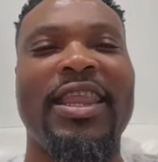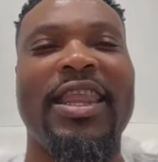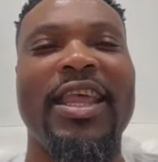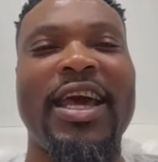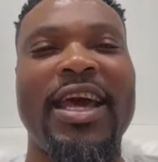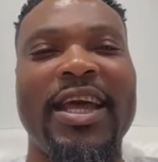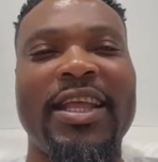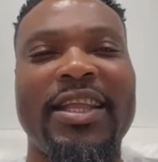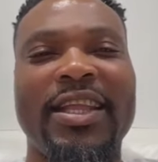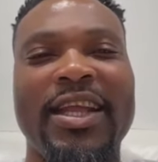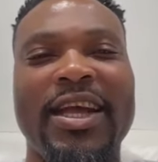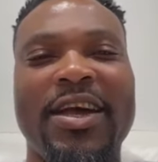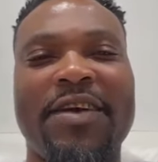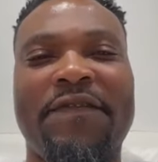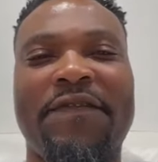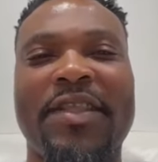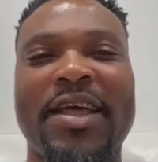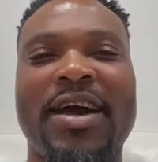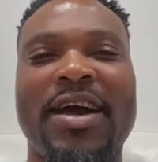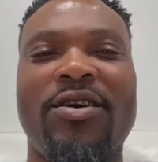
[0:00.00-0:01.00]
Then
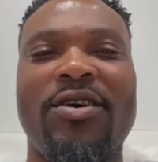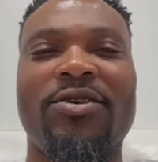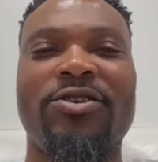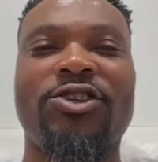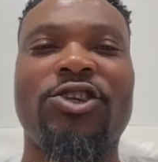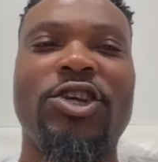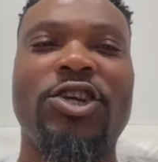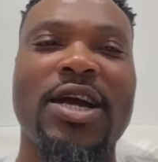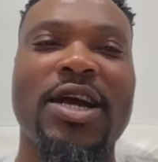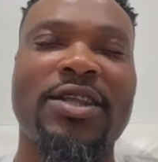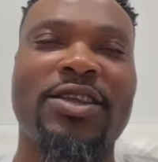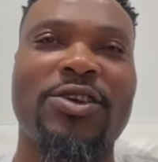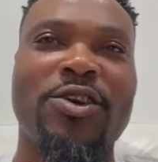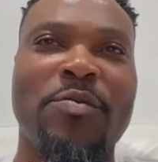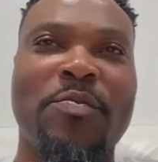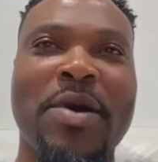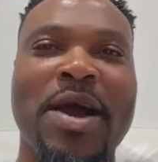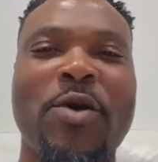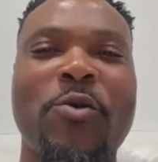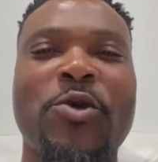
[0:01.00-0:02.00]
after Austria, the
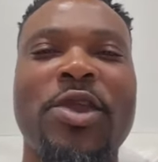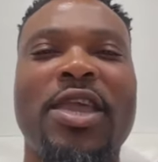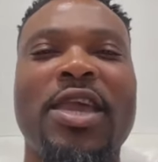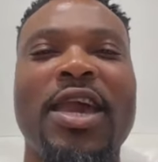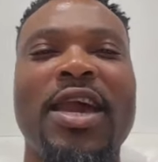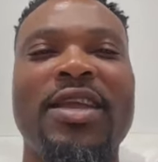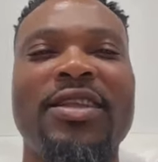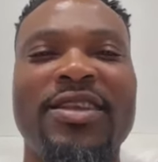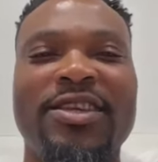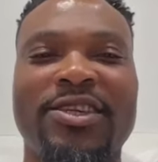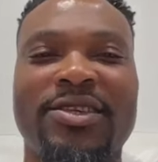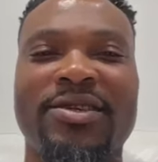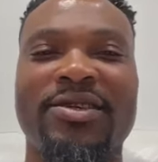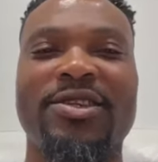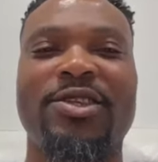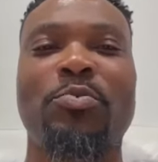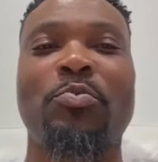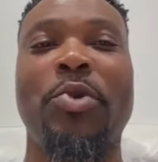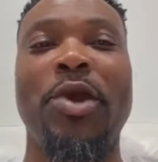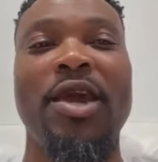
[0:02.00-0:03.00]
upper weekend is
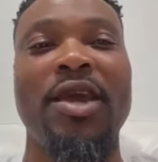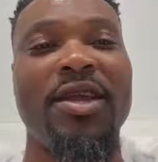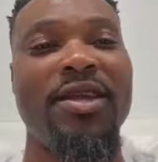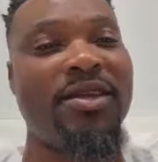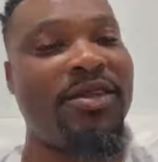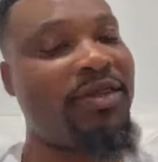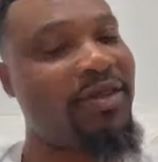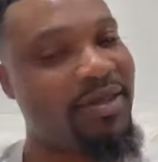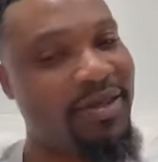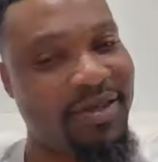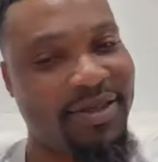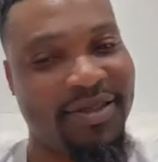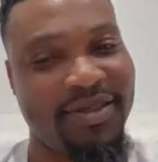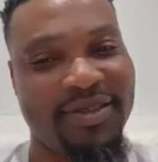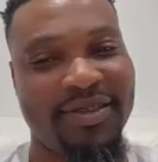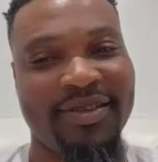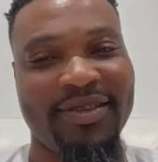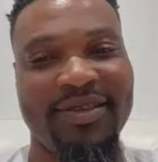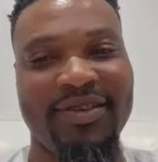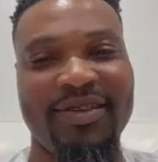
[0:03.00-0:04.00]
Spain,
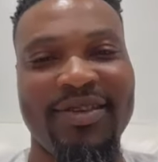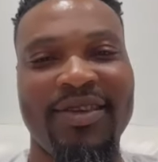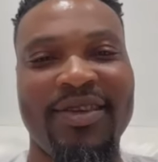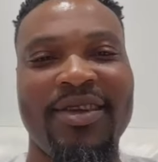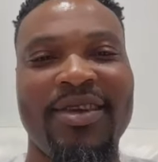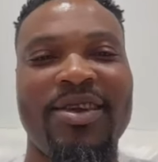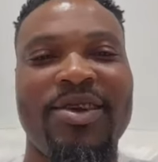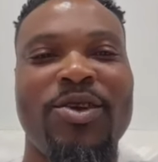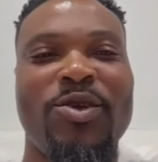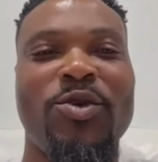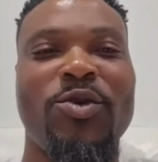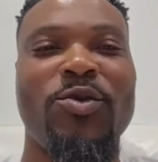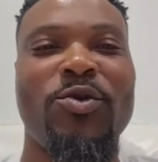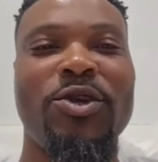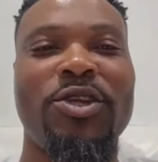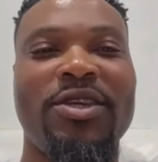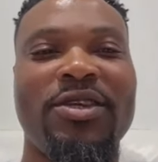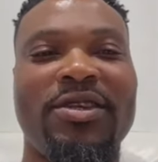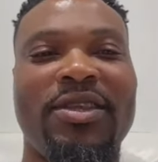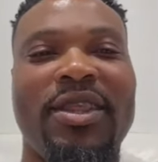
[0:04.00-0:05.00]

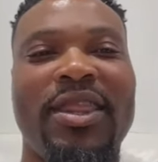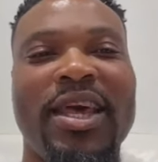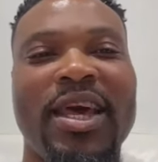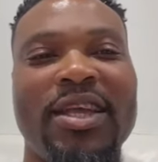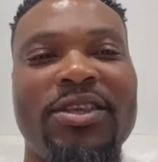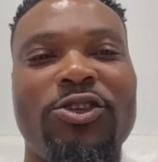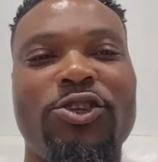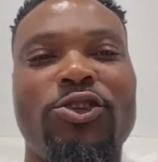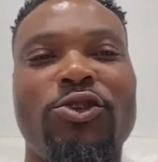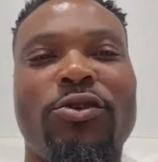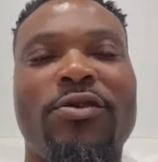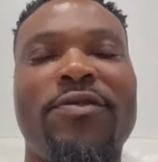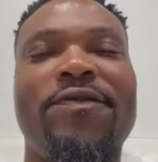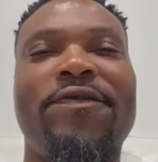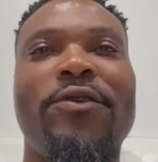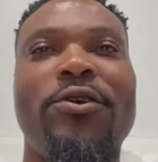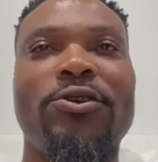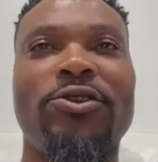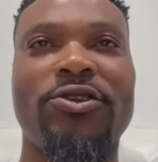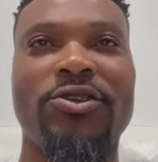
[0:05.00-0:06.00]
which is third stroke
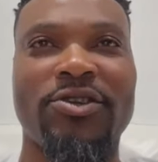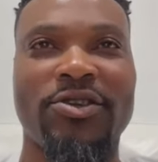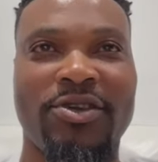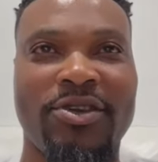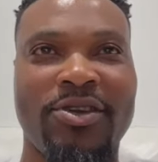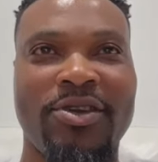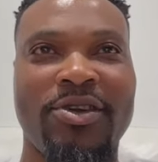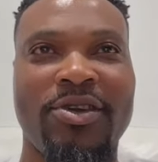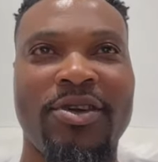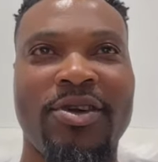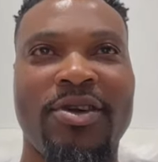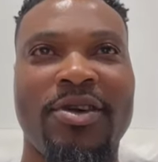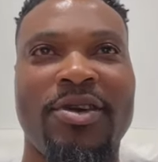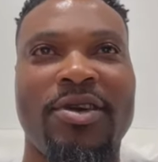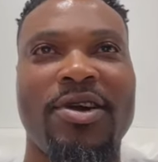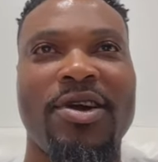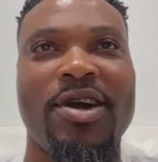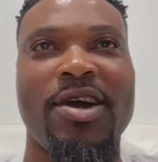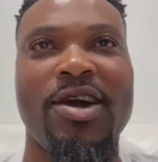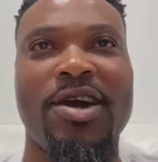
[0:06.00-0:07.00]
fourth.
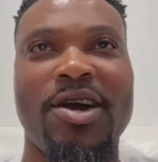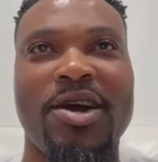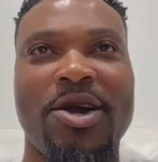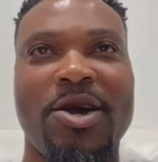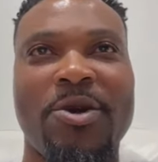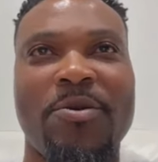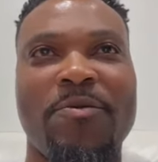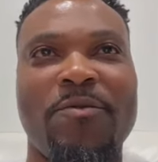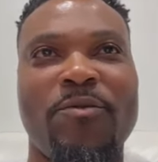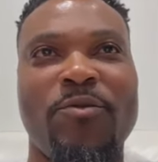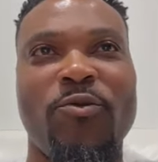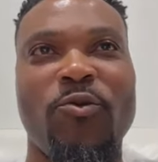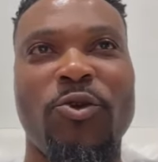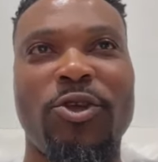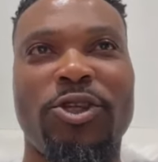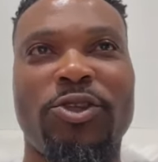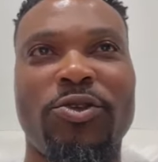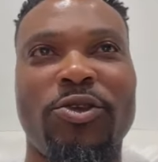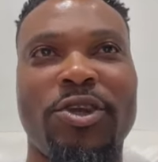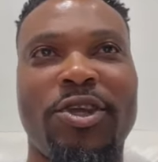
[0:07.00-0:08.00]
Um,
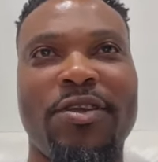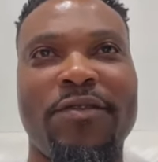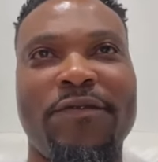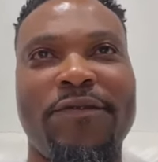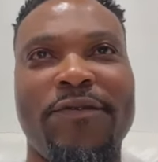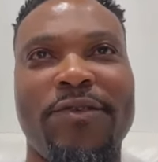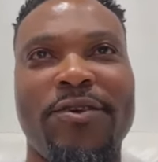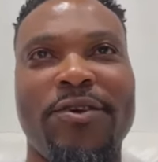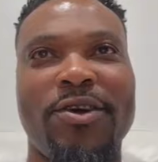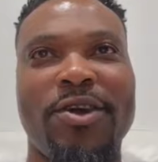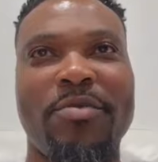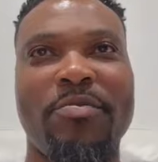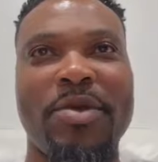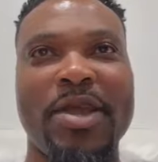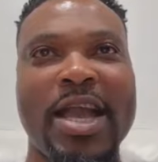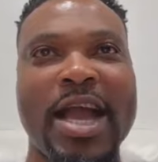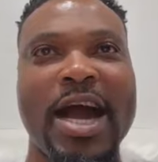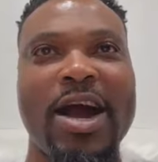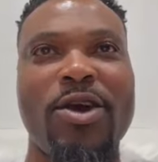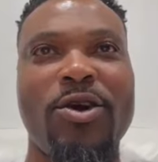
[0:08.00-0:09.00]
we're still looking for a
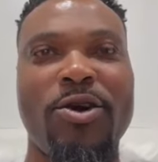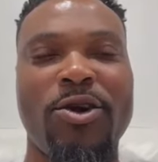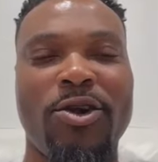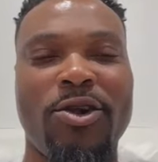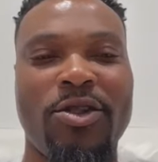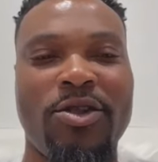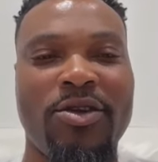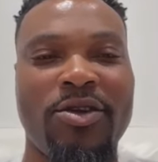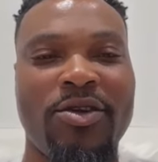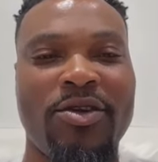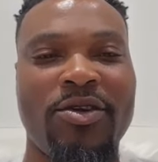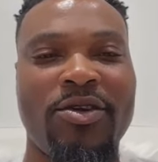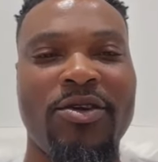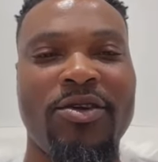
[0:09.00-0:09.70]
bigger hall.